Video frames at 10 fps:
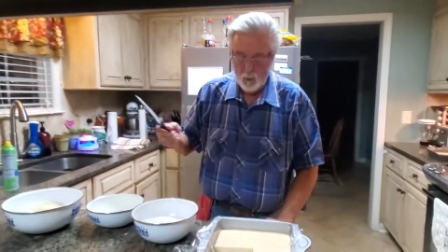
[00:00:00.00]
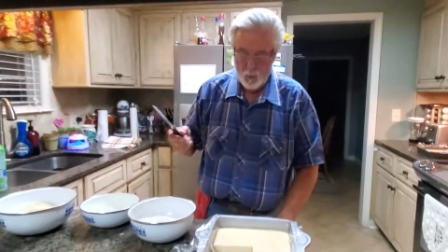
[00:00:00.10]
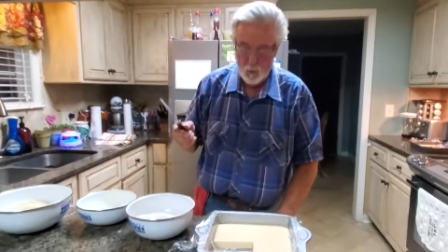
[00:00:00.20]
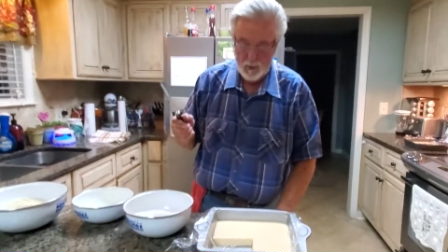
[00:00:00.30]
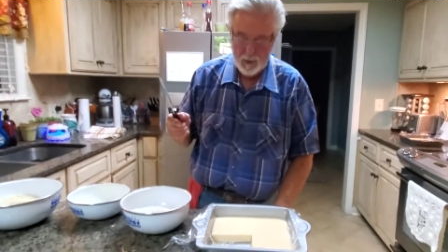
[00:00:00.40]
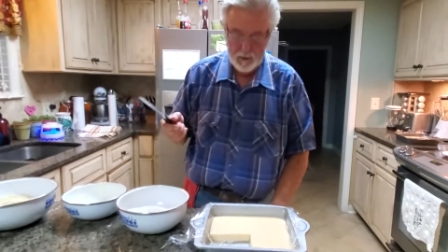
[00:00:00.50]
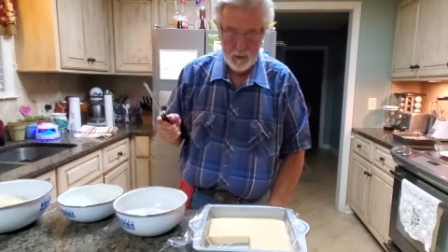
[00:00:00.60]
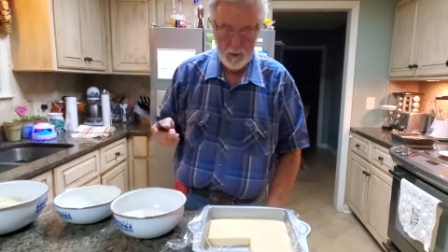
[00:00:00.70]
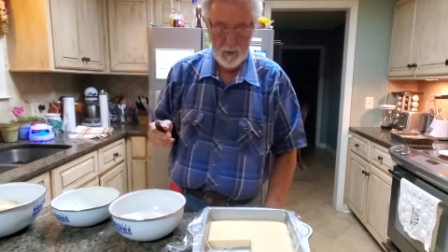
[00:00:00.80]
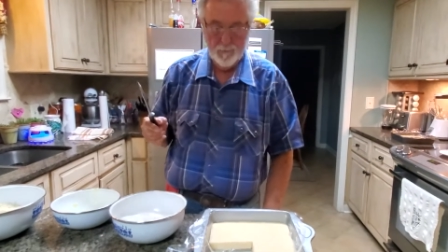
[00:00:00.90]
When,
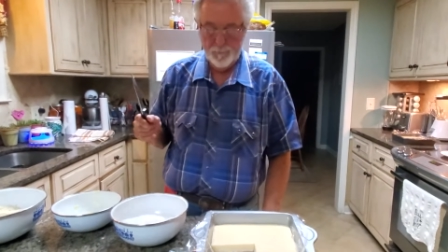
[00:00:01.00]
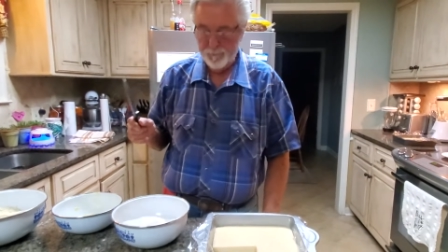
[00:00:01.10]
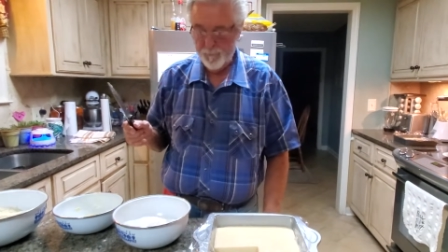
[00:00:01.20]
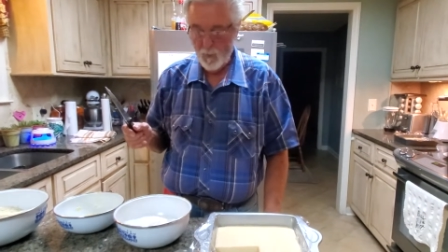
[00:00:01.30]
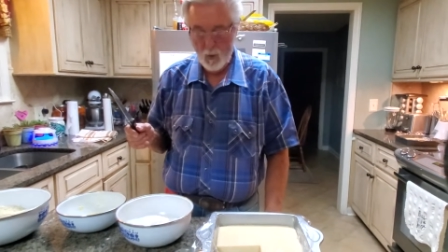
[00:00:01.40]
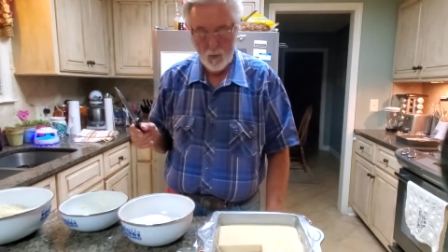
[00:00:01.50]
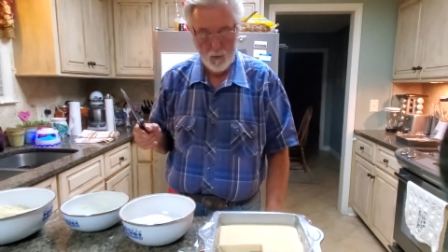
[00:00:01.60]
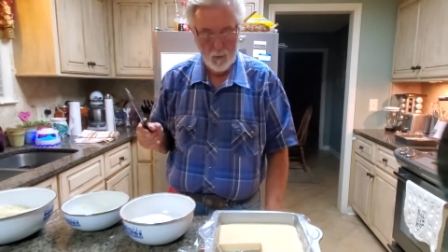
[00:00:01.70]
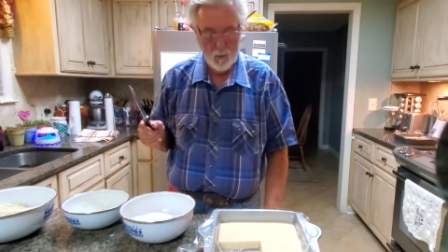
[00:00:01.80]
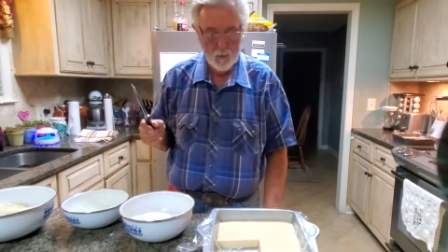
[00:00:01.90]
um,
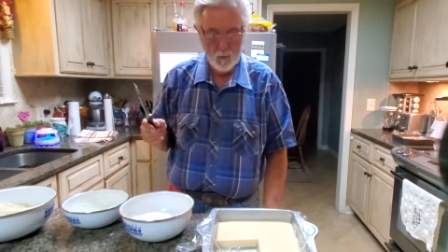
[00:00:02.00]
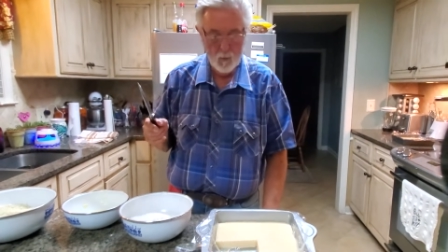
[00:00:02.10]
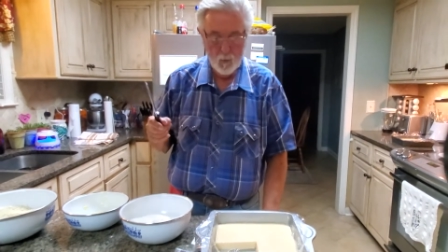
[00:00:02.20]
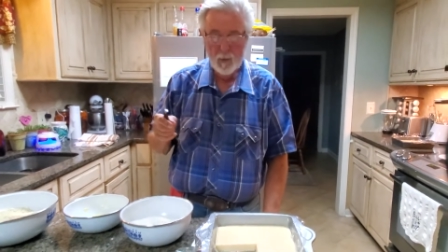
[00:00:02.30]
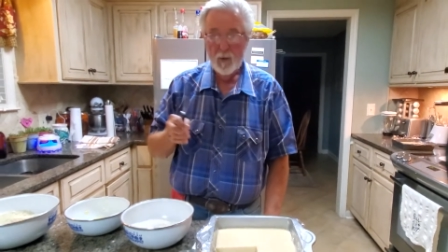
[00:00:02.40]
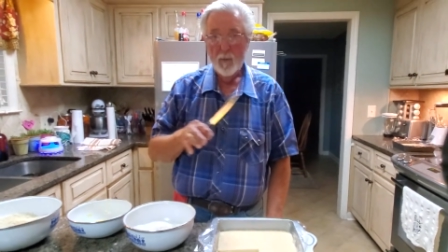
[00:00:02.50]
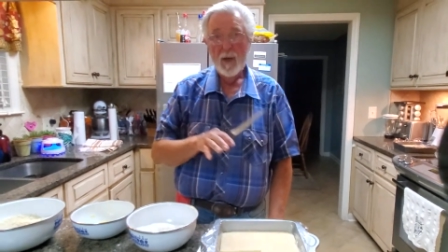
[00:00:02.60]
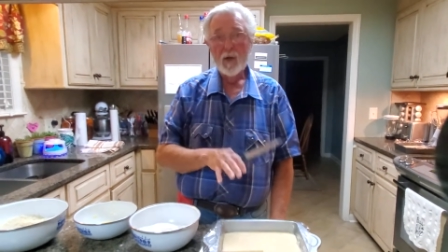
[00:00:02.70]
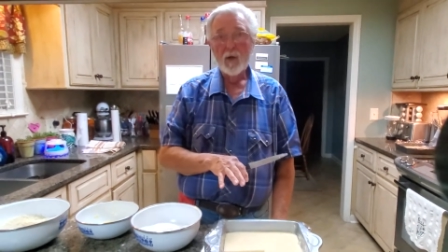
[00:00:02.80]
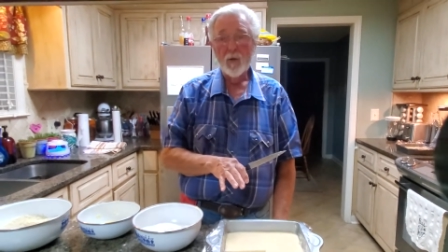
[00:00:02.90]
when you
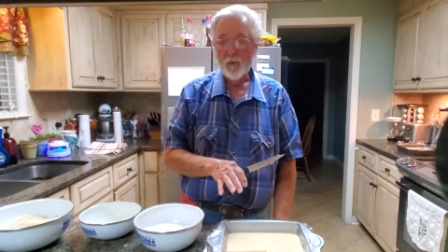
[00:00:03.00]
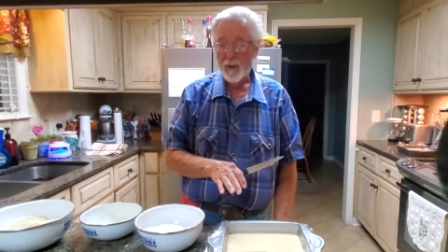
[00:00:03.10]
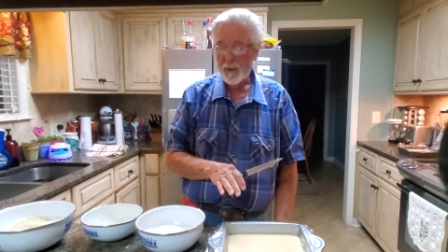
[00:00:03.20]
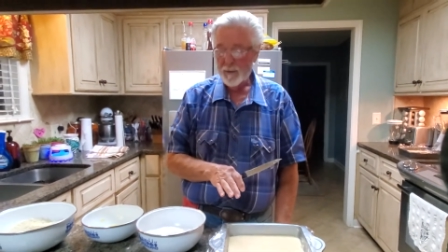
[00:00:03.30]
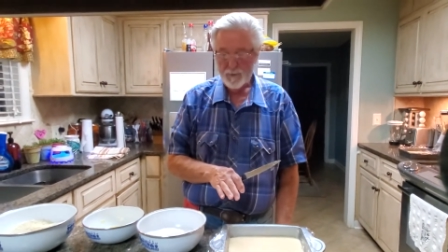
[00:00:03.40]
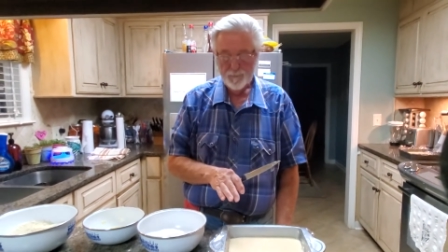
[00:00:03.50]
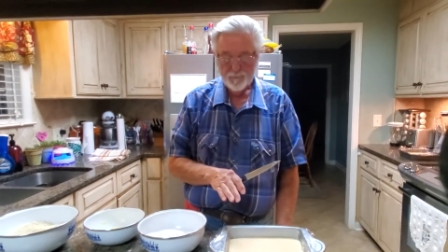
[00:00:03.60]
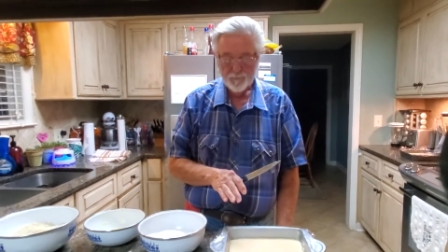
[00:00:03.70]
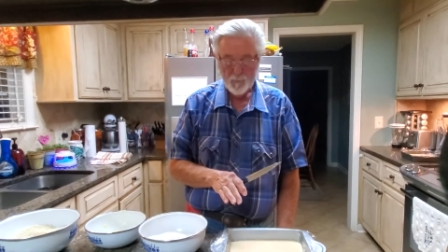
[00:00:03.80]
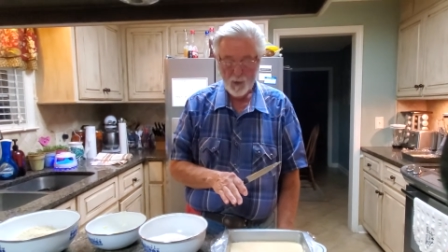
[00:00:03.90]
make your grits,
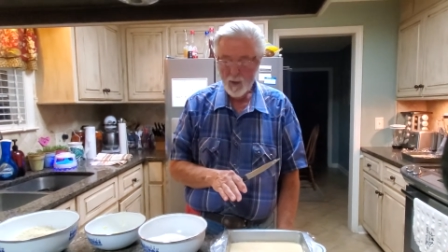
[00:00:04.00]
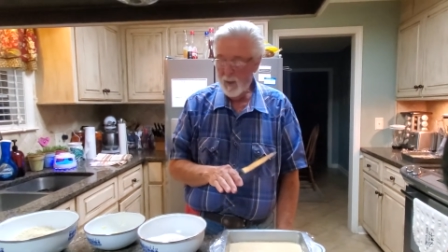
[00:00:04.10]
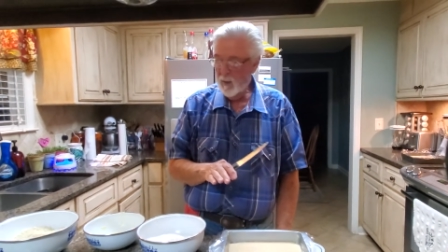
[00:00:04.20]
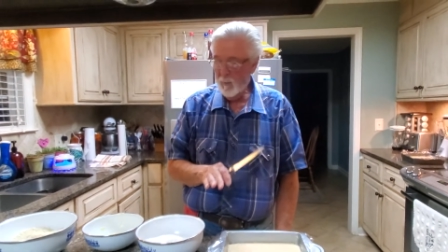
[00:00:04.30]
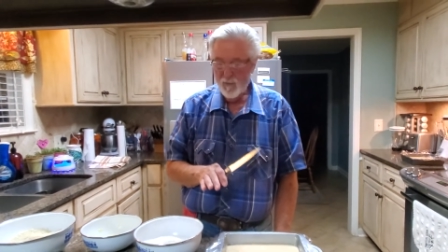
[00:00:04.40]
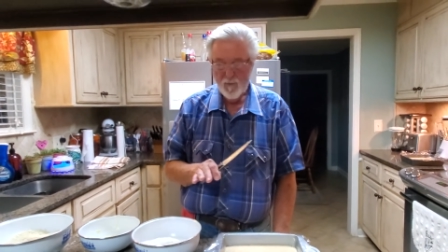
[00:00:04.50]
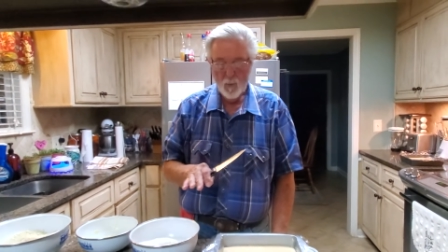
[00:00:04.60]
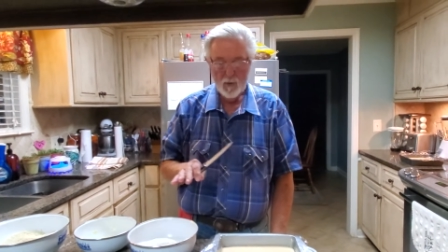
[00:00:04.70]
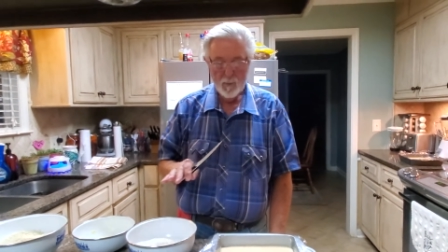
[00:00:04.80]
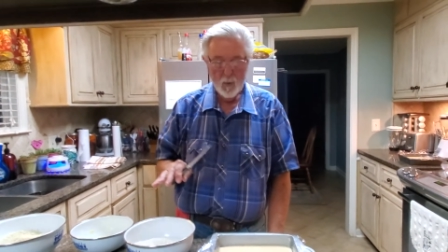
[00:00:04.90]

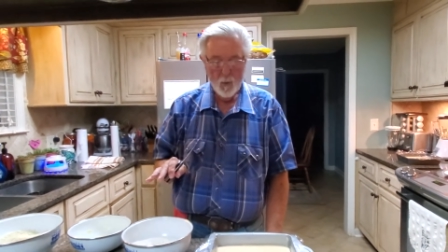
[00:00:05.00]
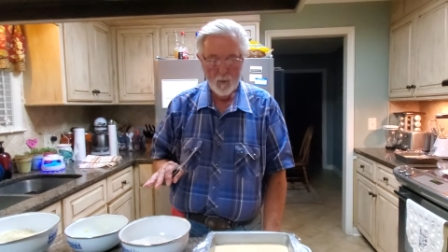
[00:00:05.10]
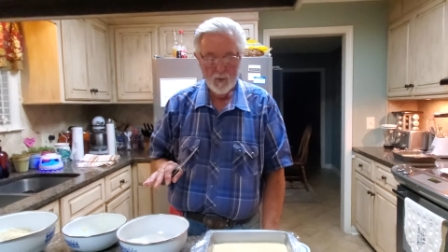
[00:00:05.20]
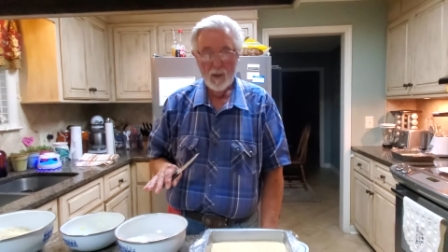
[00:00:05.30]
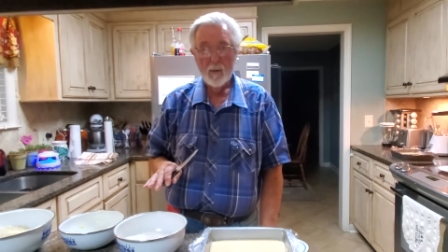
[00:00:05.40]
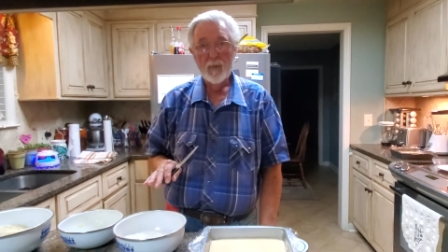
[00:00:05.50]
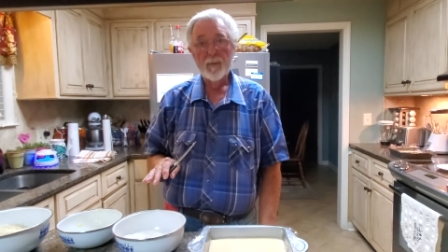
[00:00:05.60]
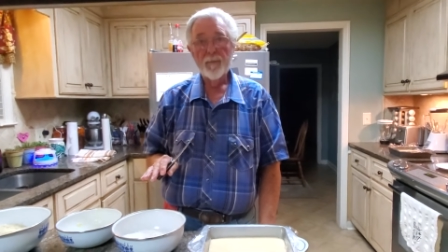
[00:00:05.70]
before you pour them up,